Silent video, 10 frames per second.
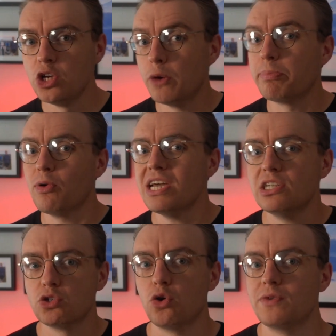your brain
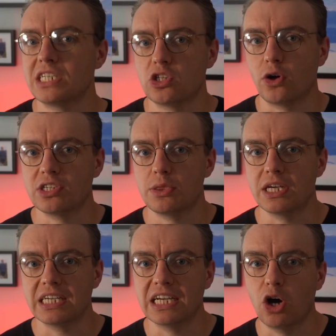has already started
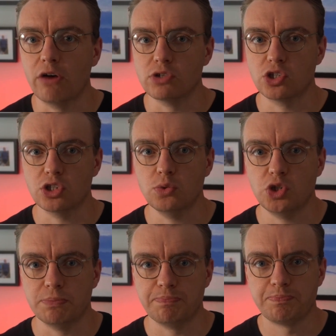thinking of a
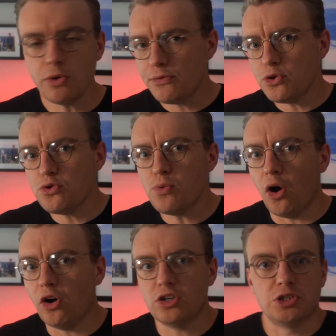solution. So if you
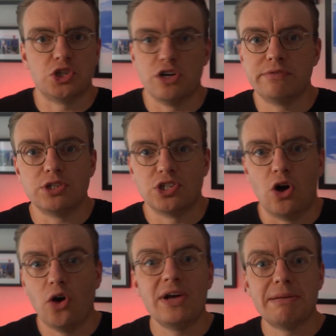are a serverless
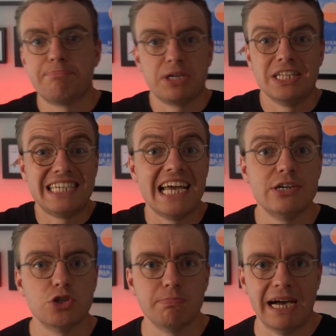or a
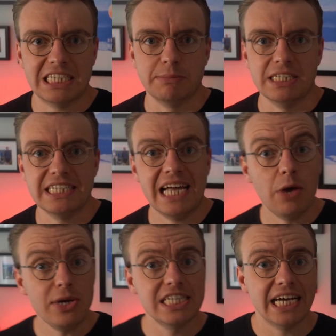containers maximalist,
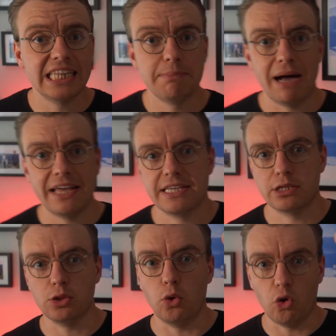how exactly might this
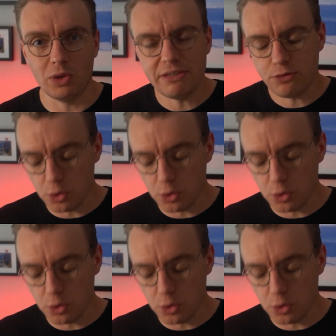look? Well, if